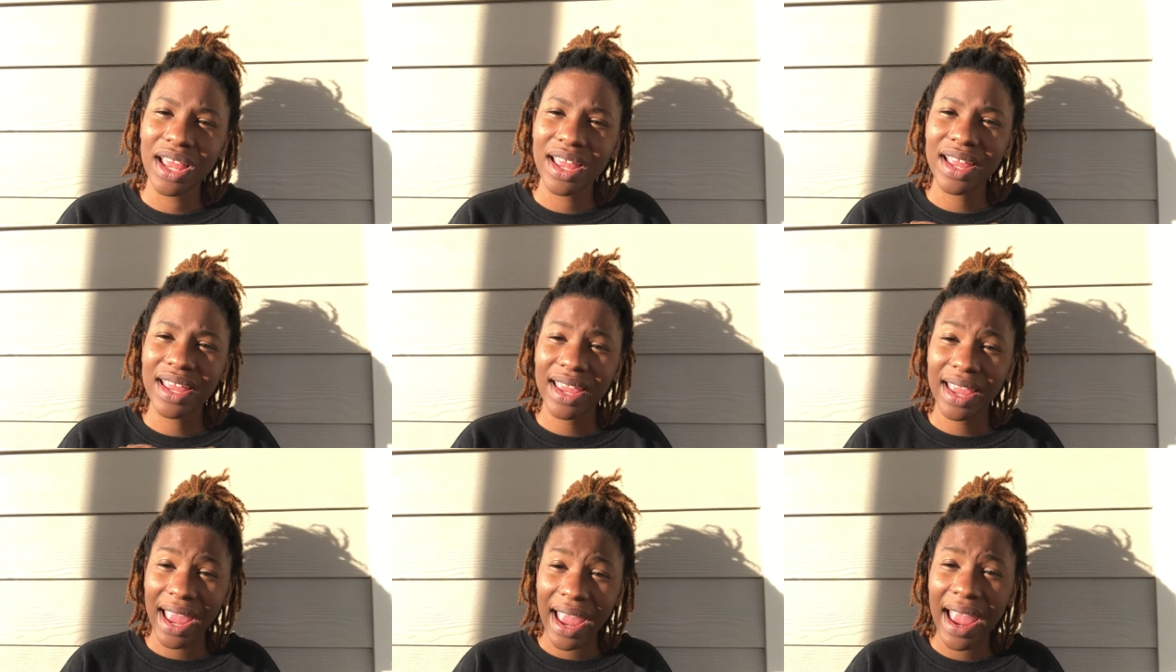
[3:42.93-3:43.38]

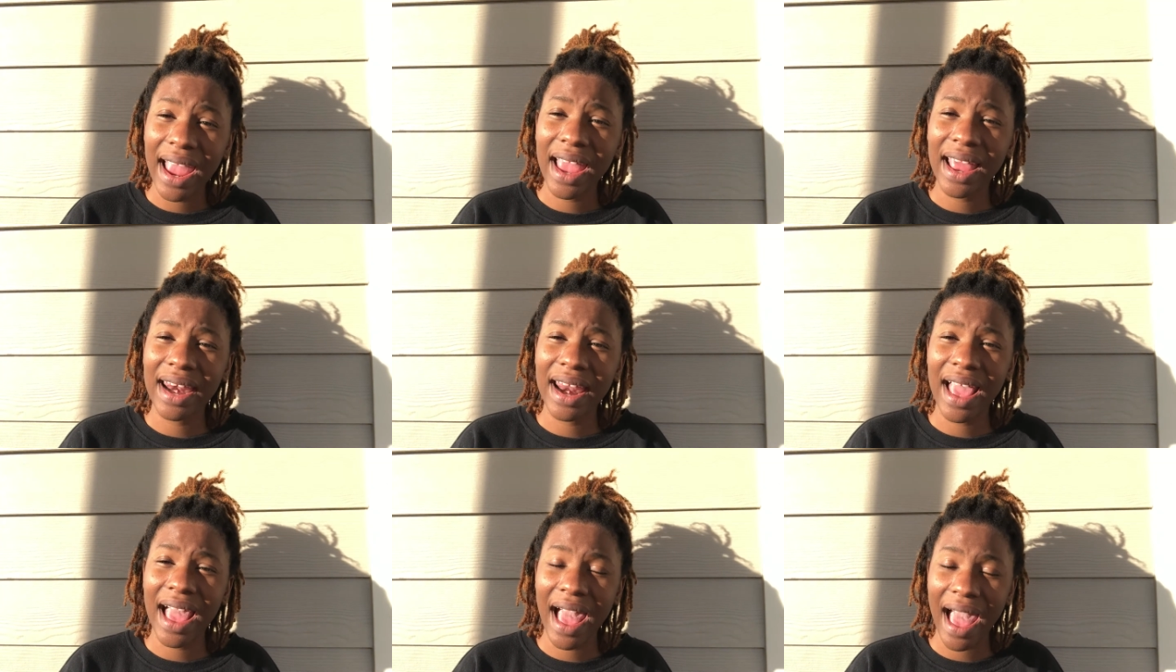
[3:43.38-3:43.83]
can
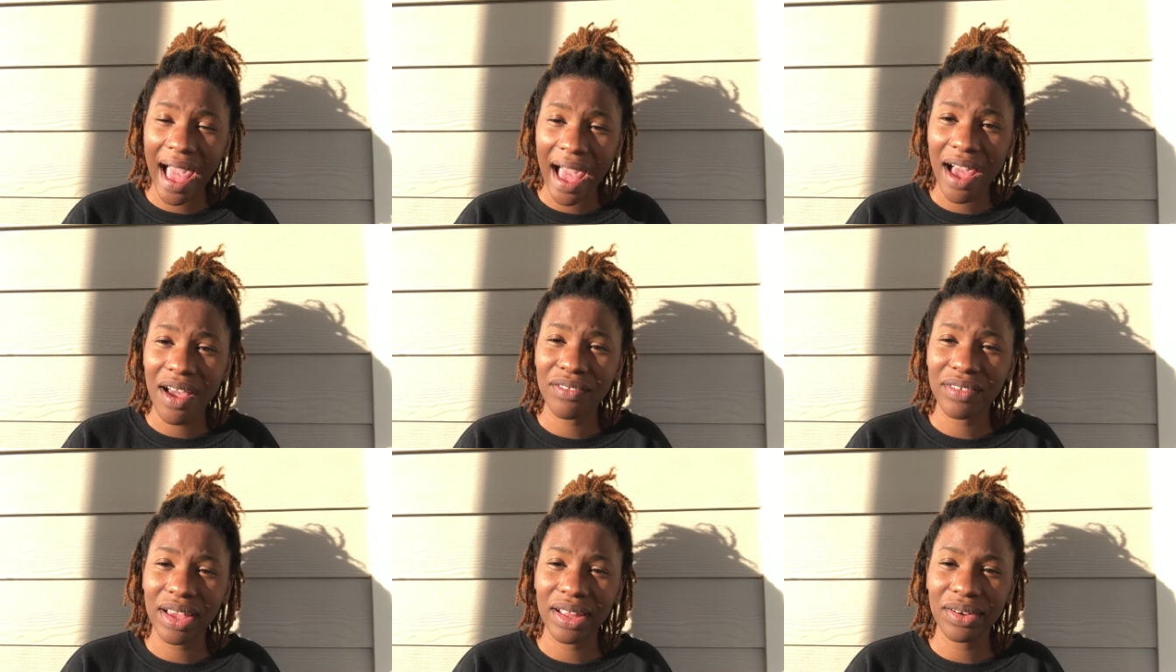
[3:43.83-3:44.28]
have
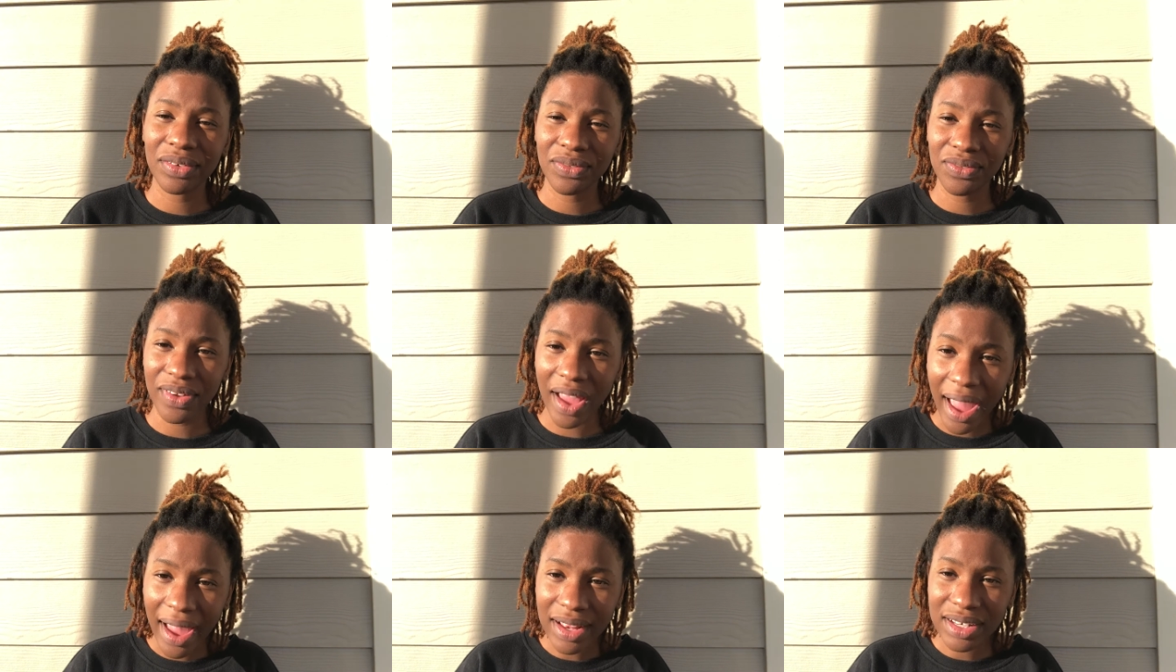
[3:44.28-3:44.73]
an
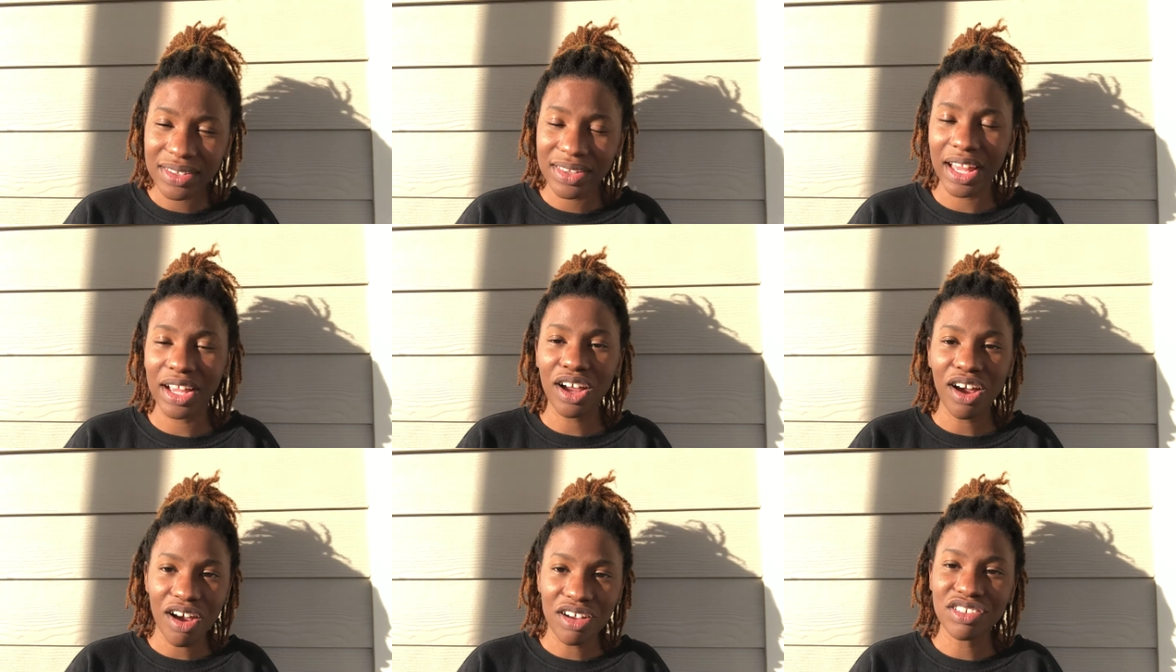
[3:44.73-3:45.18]
effect that
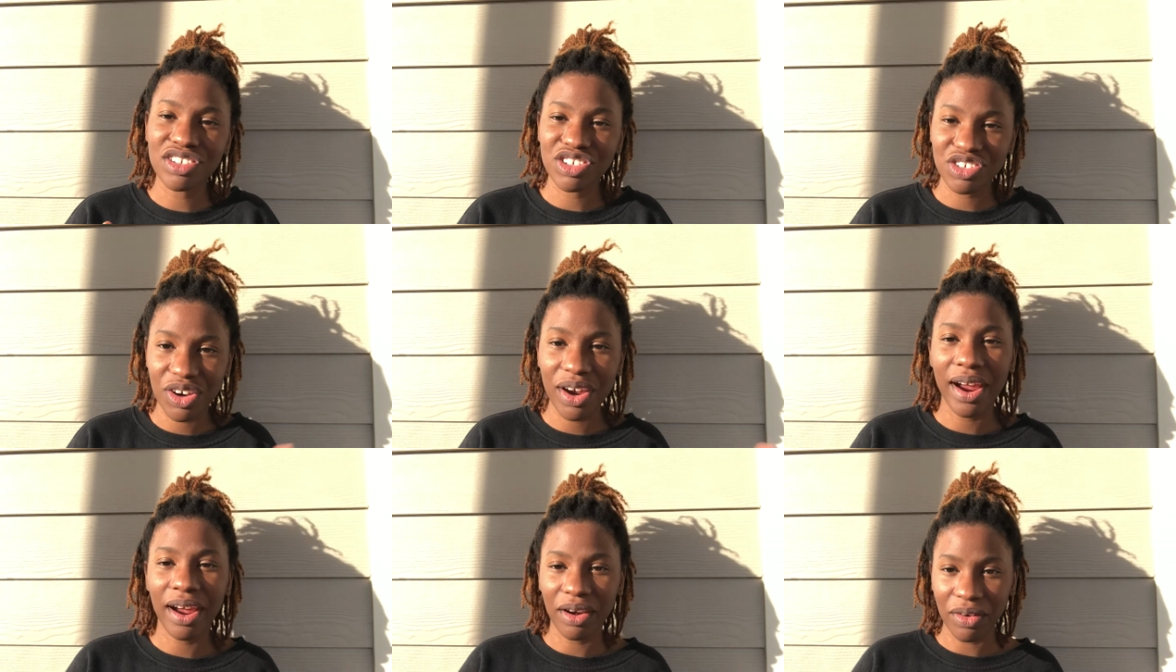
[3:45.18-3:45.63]
causes your
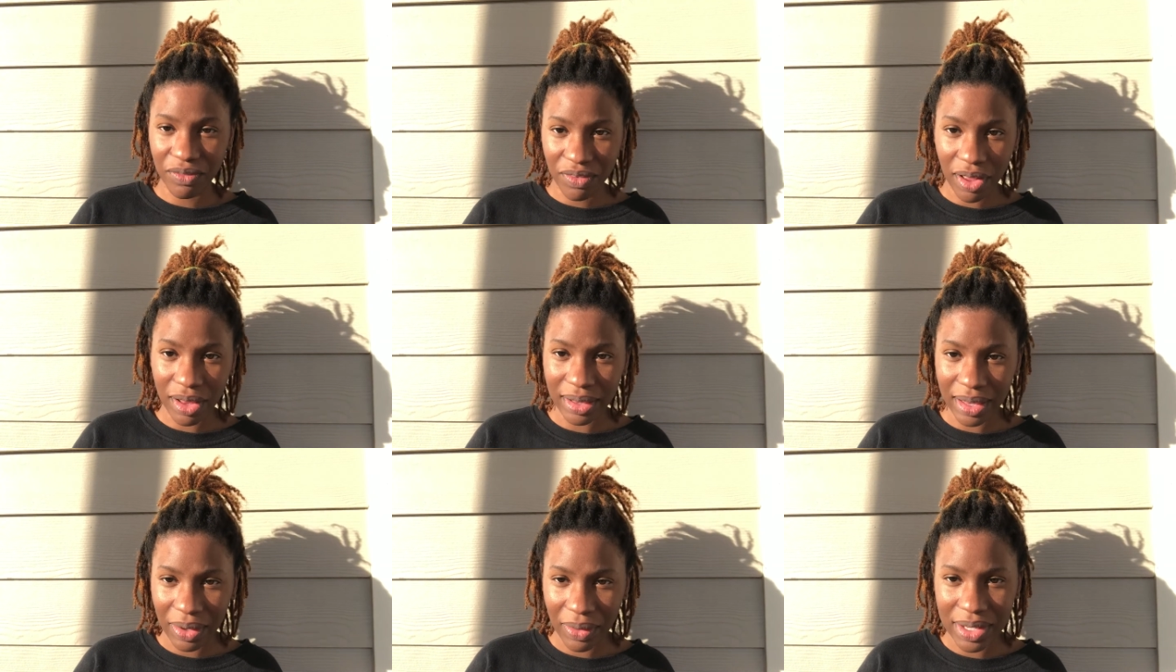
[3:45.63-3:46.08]
hair to fall
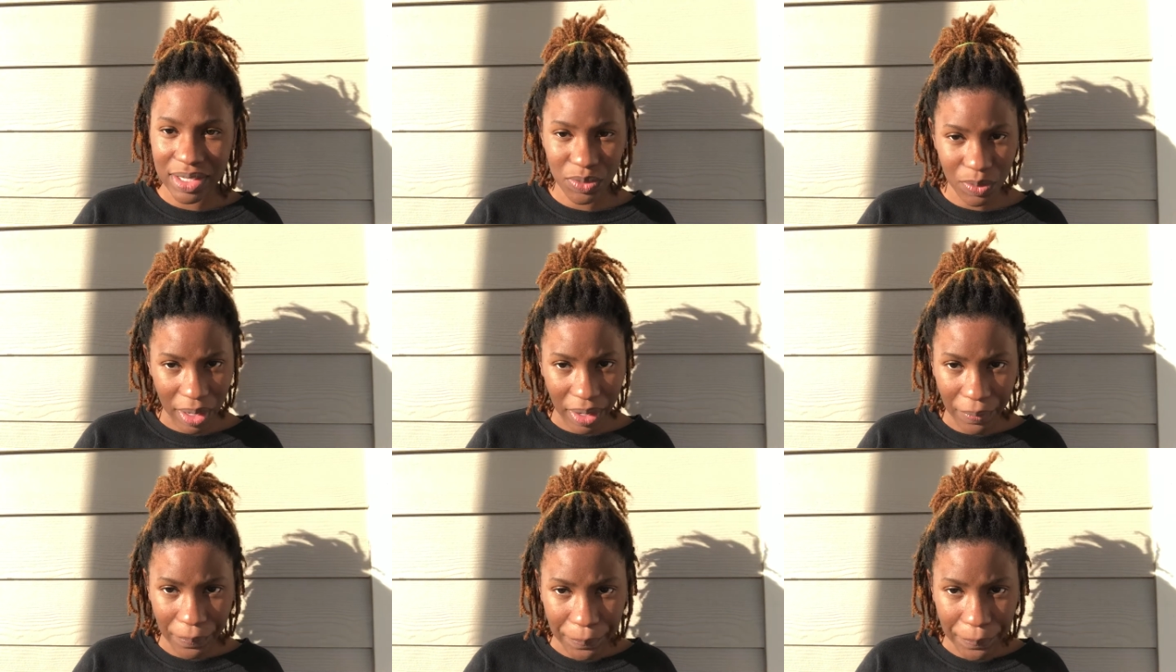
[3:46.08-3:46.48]
out as well.